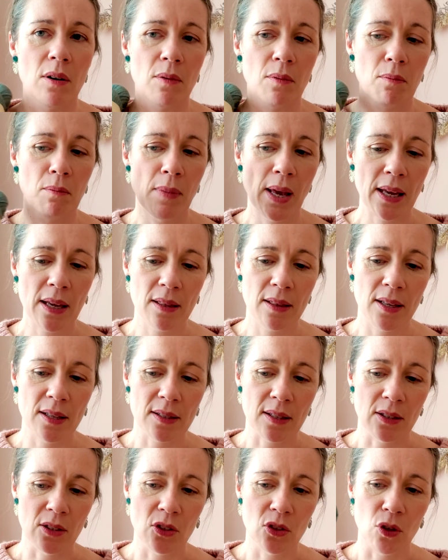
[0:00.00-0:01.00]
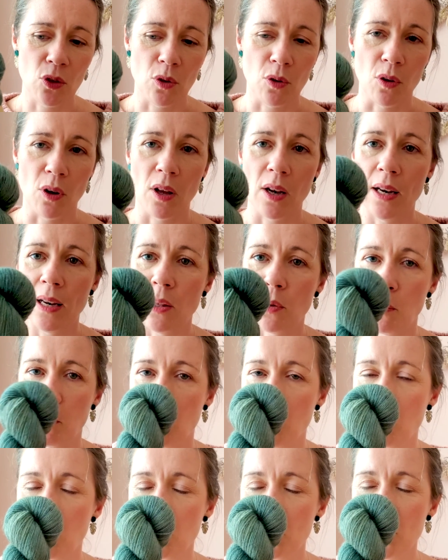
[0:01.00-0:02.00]
make these into little
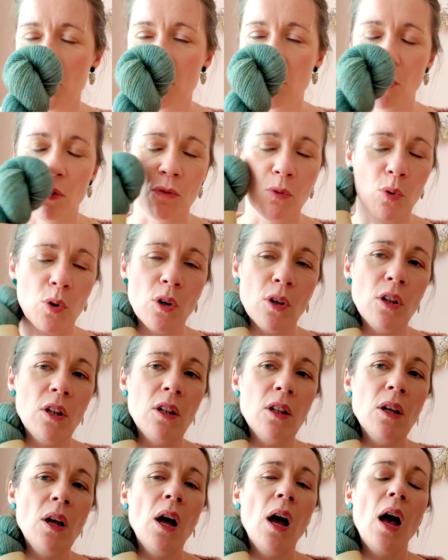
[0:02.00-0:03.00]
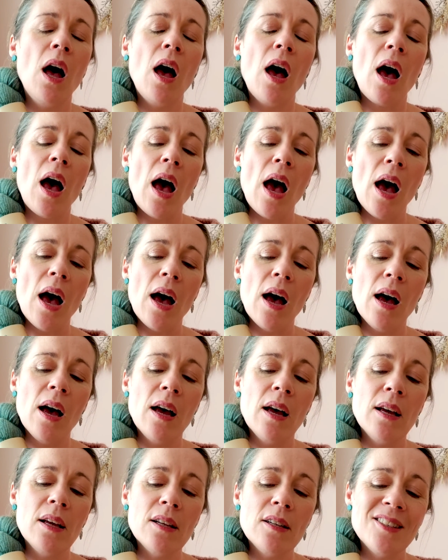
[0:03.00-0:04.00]
balls of wool
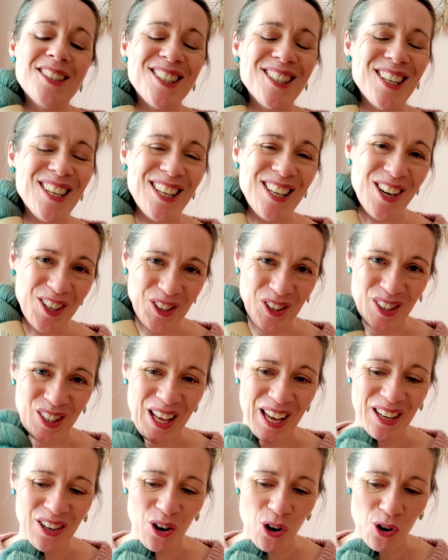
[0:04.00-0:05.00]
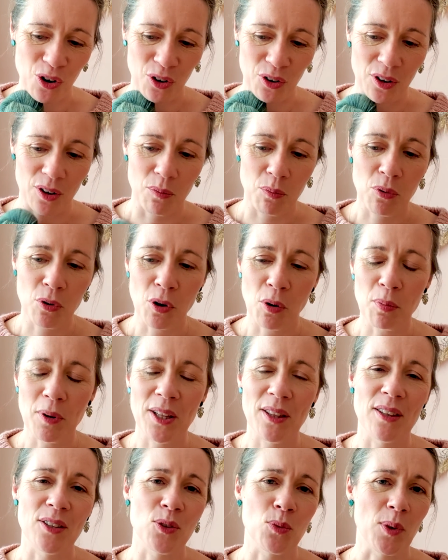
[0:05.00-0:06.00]
and cast that on probably
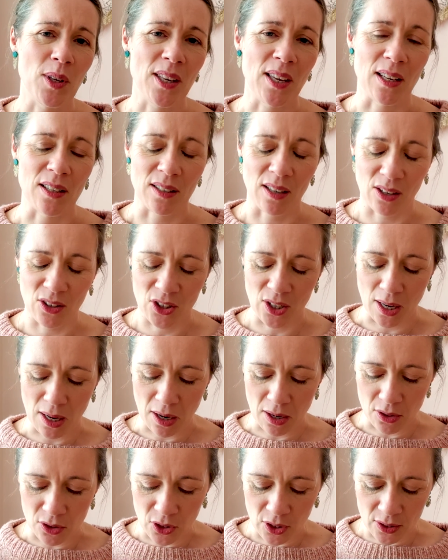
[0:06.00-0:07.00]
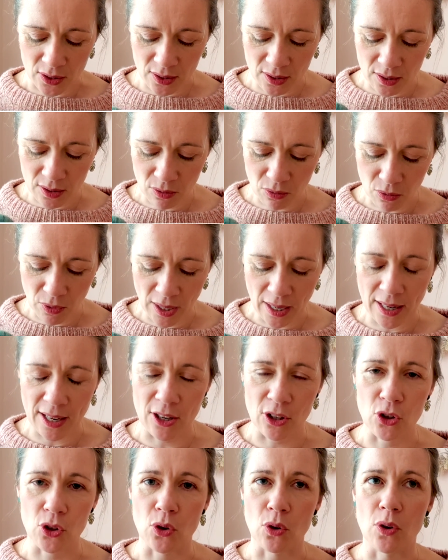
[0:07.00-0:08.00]
this weekend actually, and just really
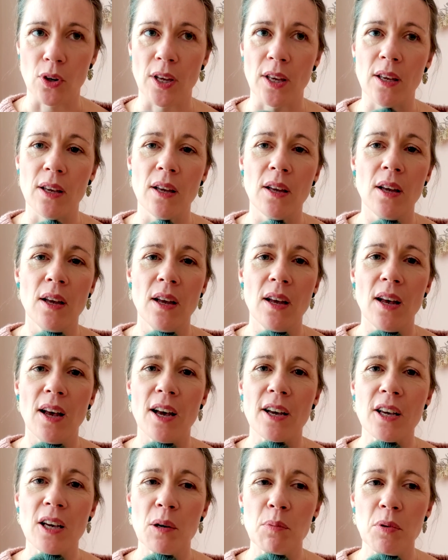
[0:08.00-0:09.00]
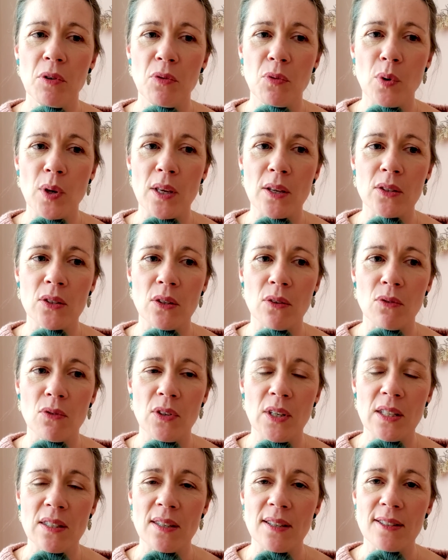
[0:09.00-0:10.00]
enjoy a couple of weeks of
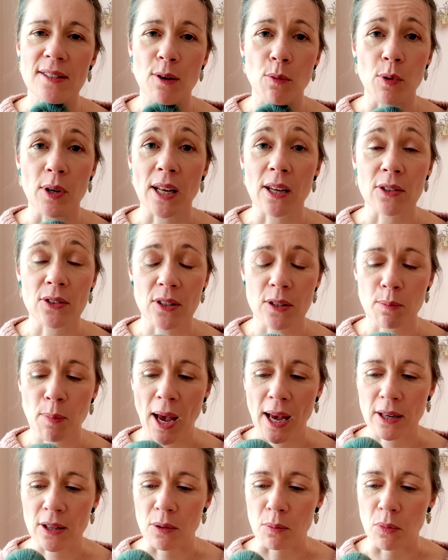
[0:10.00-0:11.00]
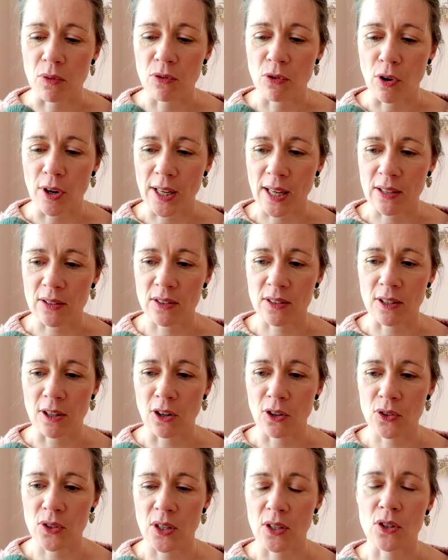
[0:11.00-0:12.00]
knitting someone else's pattern before I get
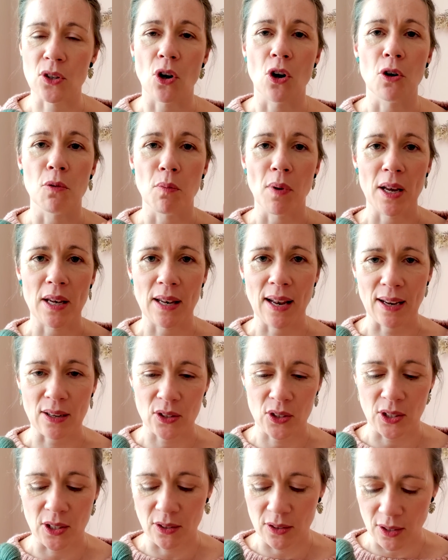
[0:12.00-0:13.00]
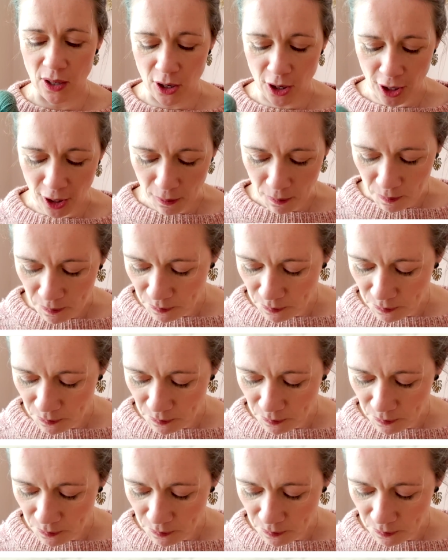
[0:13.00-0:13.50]
started on my next design,